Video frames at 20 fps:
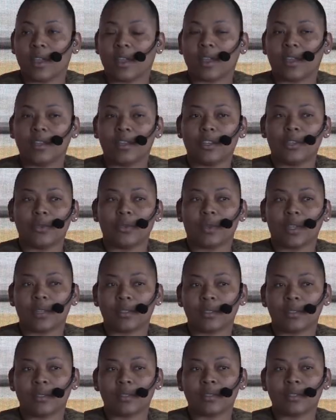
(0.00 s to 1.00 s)
And
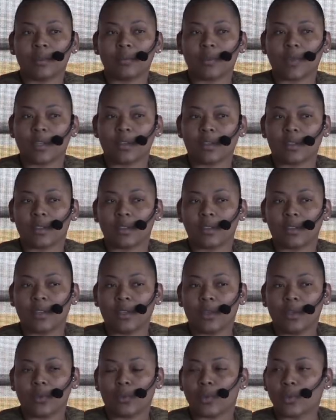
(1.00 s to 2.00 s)
that's not something that
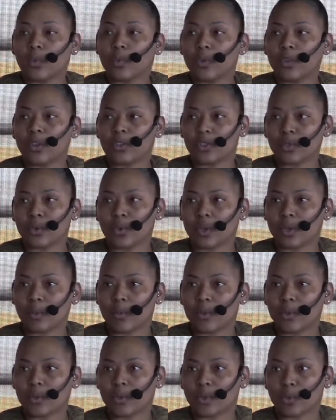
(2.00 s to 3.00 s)
we want to talk
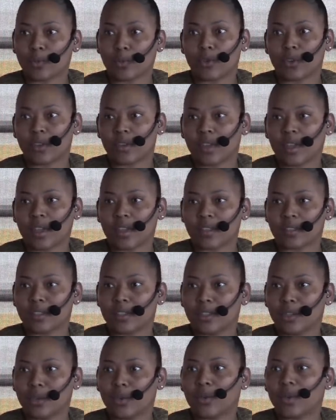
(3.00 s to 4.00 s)
about or broadcast.
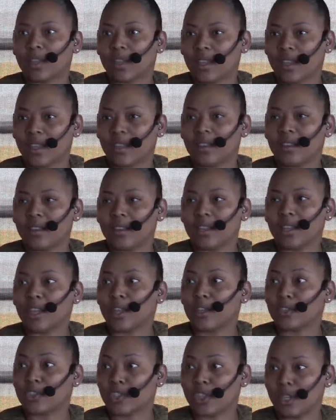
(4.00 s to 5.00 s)
Again, you're
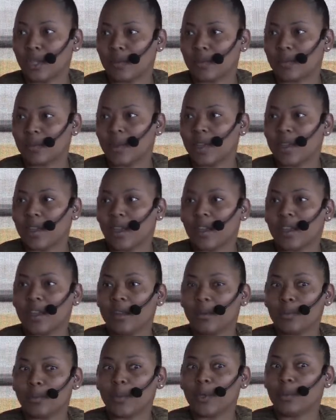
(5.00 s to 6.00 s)
ashamed,
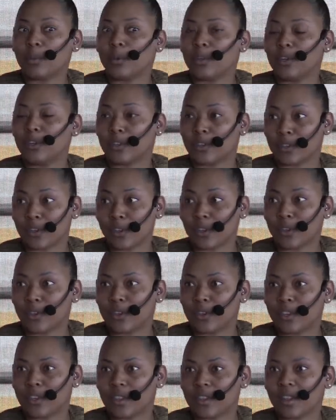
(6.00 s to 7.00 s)
and people look down
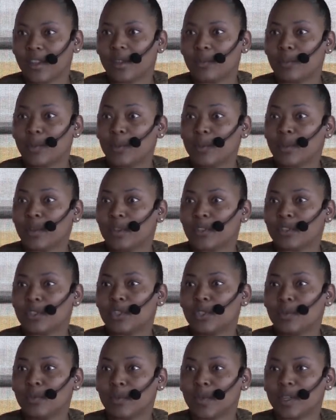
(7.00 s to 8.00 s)
on you, and people
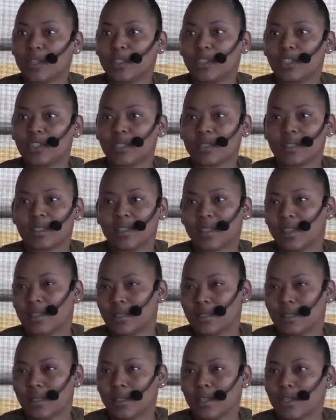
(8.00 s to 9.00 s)
assume that you're just
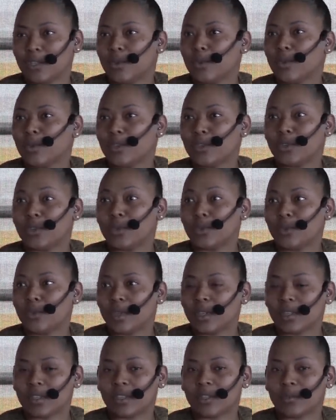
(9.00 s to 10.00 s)
lazy. You don't want to do
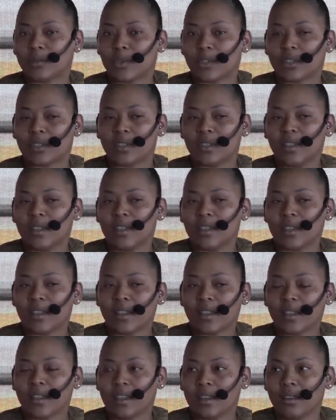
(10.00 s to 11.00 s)
nothing. But
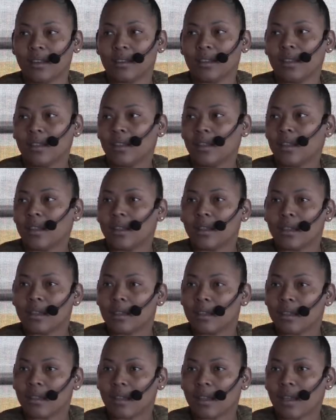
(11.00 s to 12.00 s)
again,
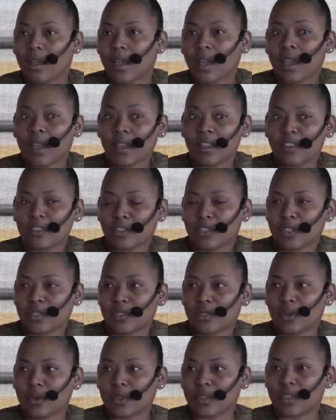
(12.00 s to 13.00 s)
I had just
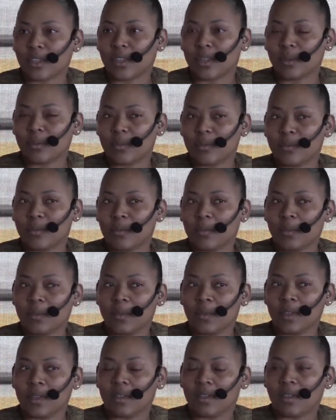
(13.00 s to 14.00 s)
talked to him,
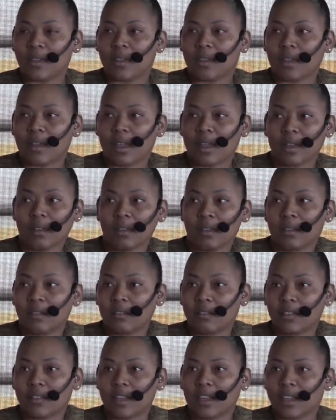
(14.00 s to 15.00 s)
and
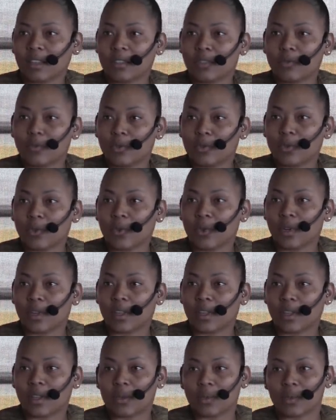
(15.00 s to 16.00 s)
next phone call I
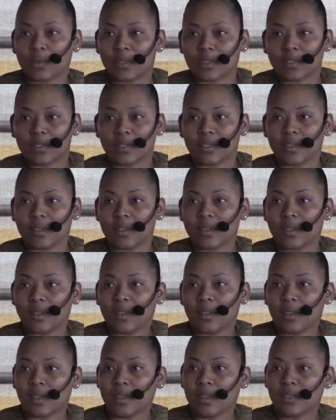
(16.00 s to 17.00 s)
got was,
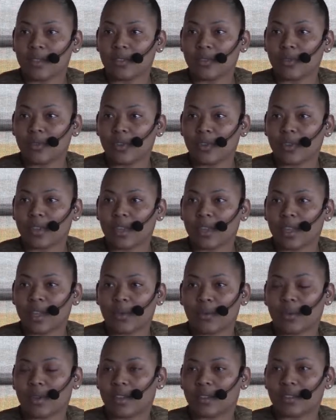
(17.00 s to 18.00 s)
he's no longer here
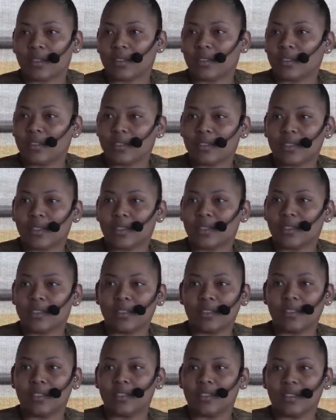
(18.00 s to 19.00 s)
with us. So,
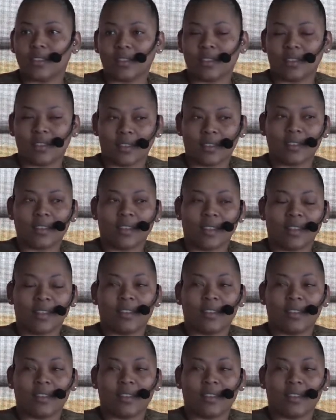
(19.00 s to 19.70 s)
Yeah.